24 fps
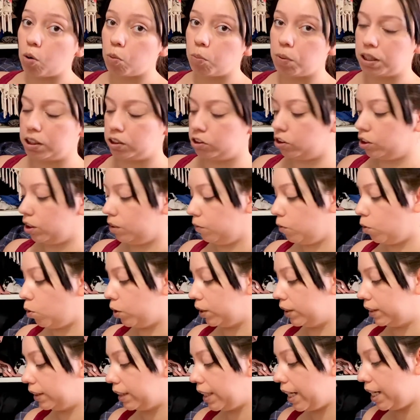bunch of
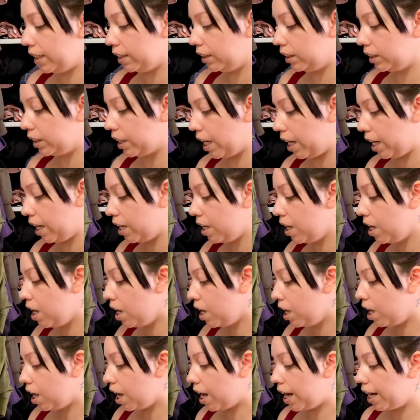corsets that
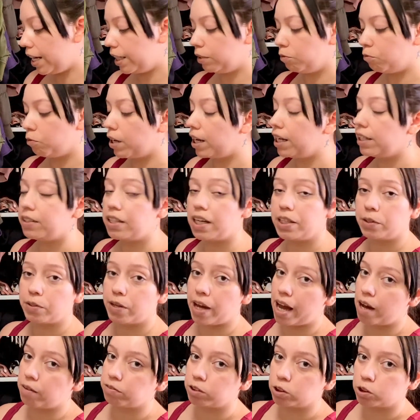I read that you
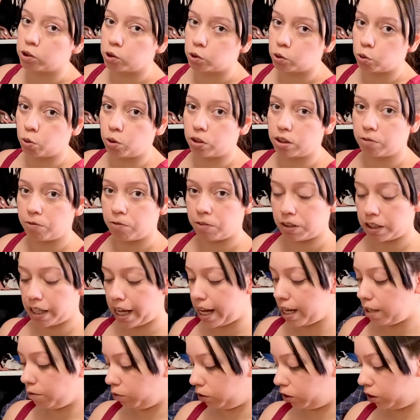have to store
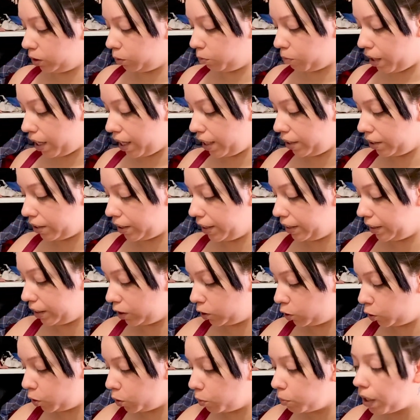flat, which is why they're in the
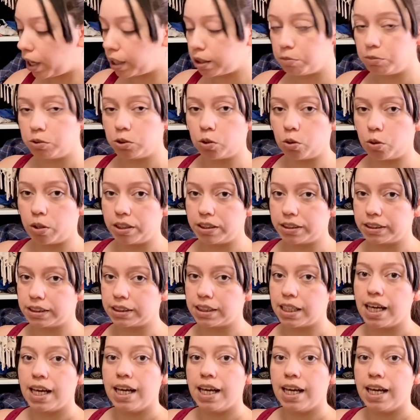2 bottom drawers.